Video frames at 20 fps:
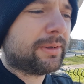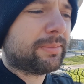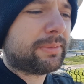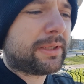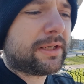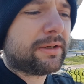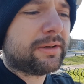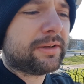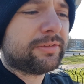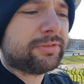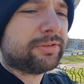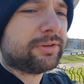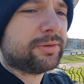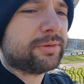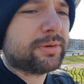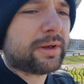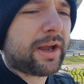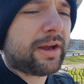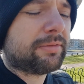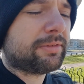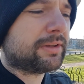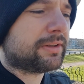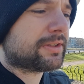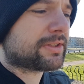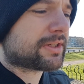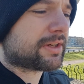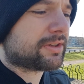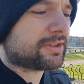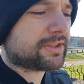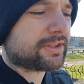I mean, if you have the
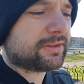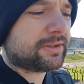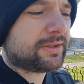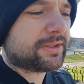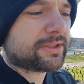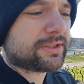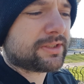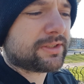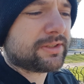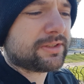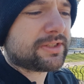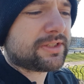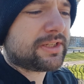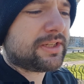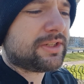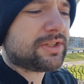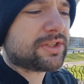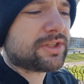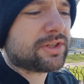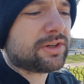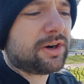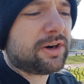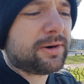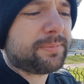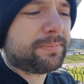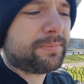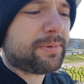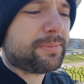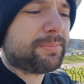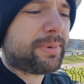discussion, is C#
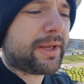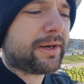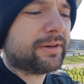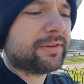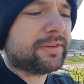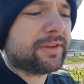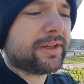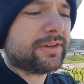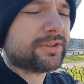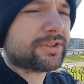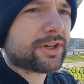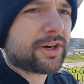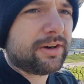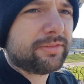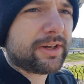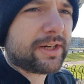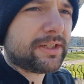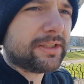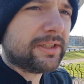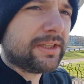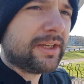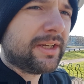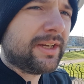better than Java?